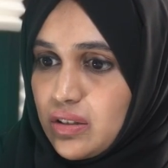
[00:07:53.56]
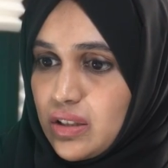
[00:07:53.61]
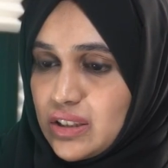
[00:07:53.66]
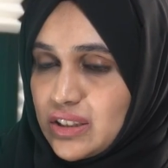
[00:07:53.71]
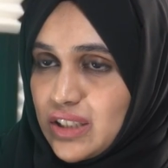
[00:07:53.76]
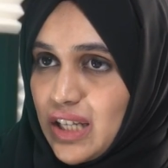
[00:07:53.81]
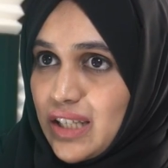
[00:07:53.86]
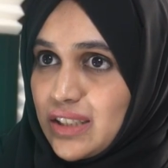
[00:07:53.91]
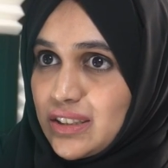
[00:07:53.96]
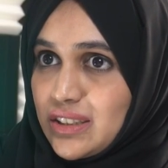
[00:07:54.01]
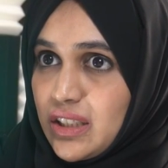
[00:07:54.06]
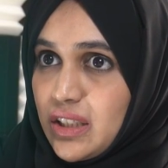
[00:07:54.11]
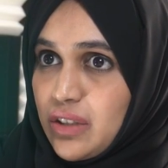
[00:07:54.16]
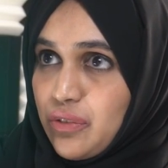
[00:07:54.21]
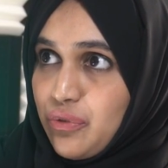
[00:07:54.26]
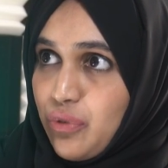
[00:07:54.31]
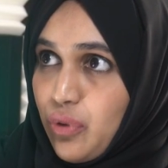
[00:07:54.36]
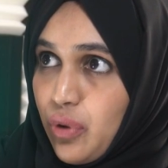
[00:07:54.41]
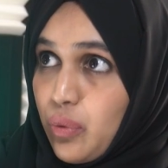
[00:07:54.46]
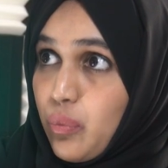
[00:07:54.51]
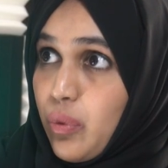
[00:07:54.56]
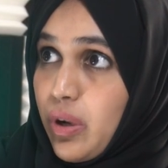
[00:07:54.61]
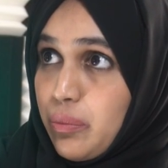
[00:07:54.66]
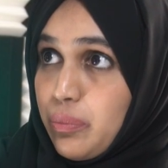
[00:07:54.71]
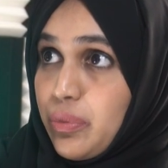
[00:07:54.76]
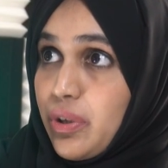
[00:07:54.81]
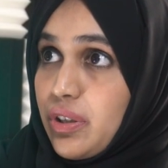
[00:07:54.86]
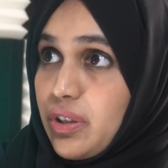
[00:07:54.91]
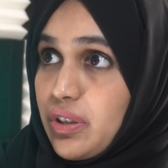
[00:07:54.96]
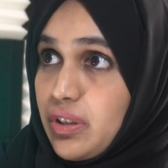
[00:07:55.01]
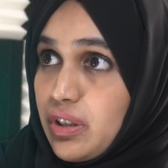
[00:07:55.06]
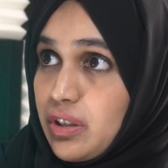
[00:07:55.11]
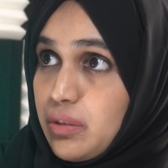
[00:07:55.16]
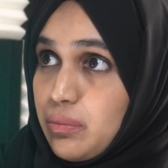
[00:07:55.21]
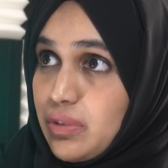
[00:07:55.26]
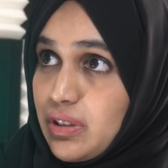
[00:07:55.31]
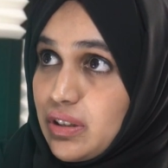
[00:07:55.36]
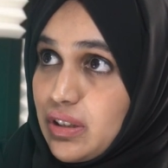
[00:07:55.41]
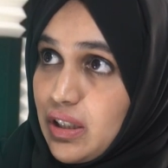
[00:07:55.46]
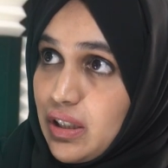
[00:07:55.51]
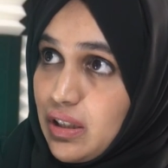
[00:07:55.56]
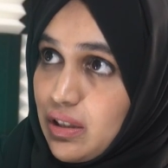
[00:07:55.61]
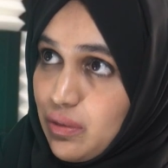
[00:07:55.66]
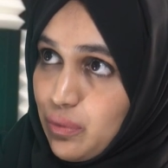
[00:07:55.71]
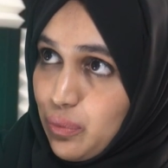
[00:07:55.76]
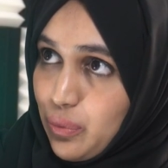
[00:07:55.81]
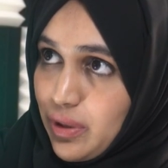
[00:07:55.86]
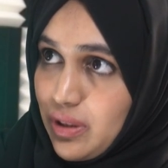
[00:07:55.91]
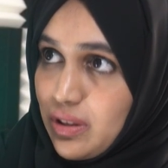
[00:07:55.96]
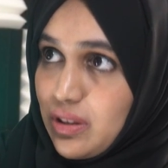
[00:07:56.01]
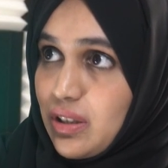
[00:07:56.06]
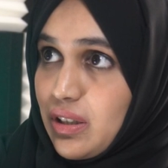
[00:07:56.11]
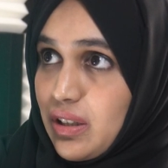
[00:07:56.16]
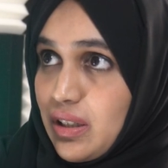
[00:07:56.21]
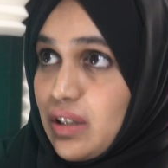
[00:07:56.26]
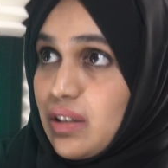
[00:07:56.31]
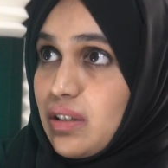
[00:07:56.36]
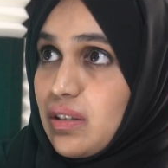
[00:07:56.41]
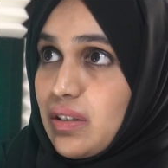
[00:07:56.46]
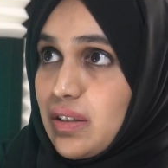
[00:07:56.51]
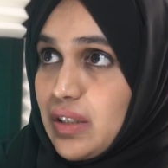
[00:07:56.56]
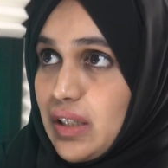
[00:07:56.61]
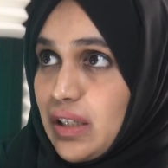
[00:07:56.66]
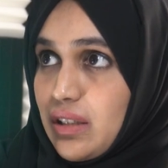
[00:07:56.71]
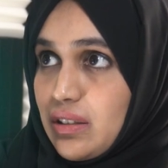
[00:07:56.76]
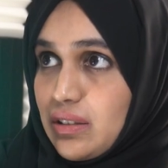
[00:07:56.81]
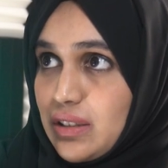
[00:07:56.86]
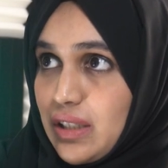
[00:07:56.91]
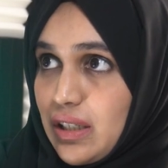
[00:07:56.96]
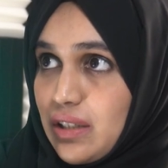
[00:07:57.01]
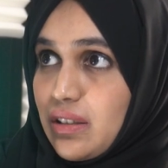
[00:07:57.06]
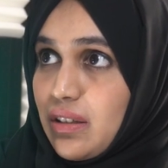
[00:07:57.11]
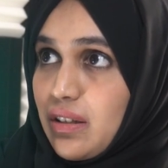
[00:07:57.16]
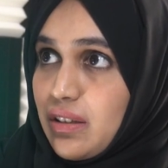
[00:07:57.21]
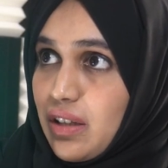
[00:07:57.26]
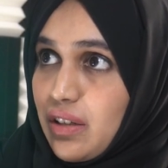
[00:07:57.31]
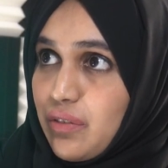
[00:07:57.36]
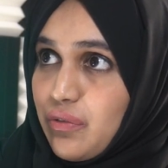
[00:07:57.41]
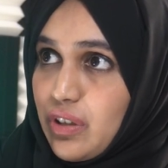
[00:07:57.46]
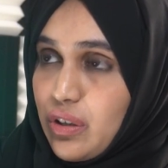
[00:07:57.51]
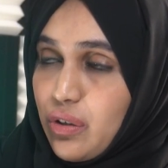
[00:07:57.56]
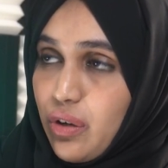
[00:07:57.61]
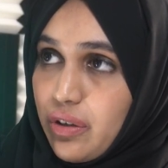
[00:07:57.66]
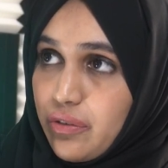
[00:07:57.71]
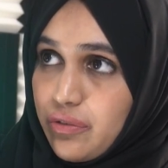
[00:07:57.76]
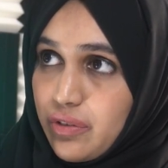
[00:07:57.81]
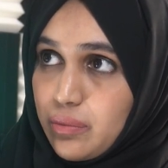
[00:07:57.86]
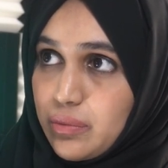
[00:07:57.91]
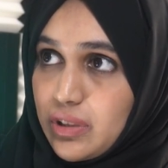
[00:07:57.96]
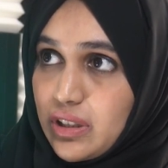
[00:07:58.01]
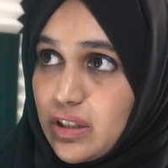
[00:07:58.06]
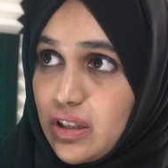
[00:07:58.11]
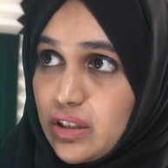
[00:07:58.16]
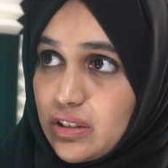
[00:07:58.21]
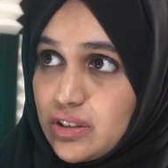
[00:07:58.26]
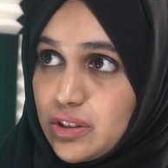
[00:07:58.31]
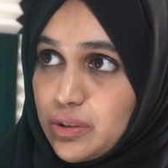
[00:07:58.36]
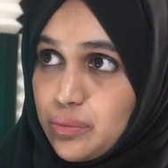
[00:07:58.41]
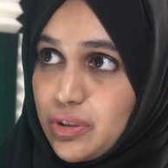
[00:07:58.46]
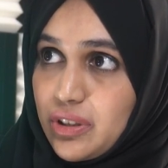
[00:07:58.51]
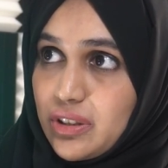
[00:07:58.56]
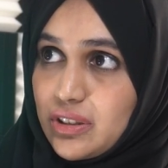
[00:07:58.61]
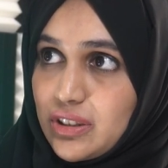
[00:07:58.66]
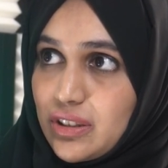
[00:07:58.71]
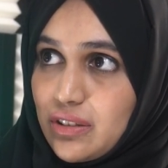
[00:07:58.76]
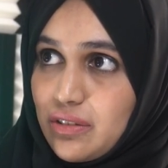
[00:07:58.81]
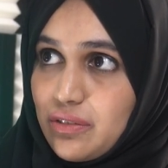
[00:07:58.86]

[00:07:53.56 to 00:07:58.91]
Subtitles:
sizing for one particular building with the real data that we got from the customer itself.